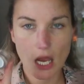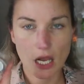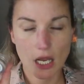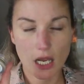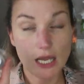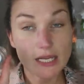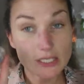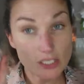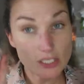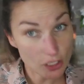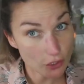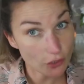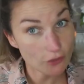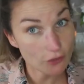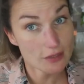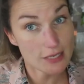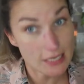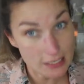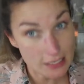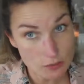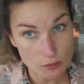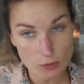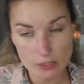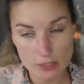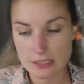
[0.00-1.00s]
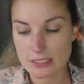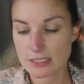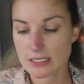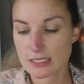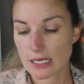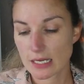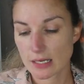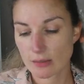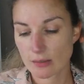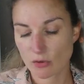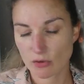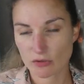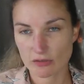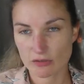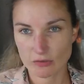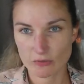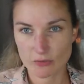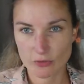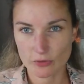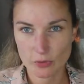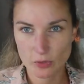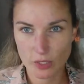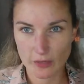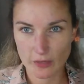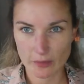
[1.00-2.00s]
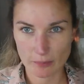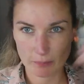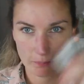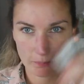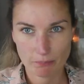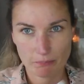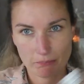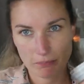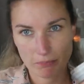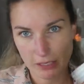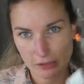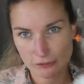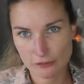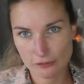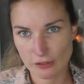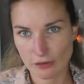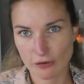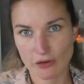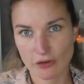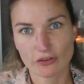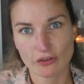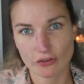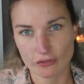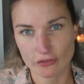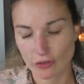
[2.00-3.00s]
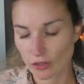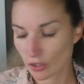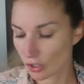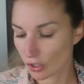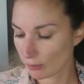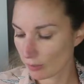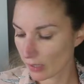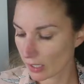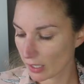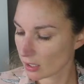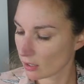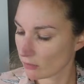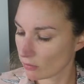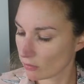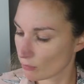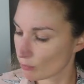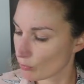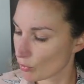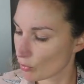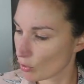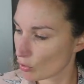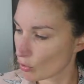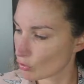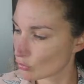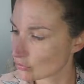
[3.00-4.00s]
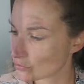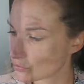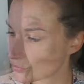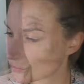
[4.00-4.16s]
like to use these ones because I feel like the bacteria doesn't go back in the pot.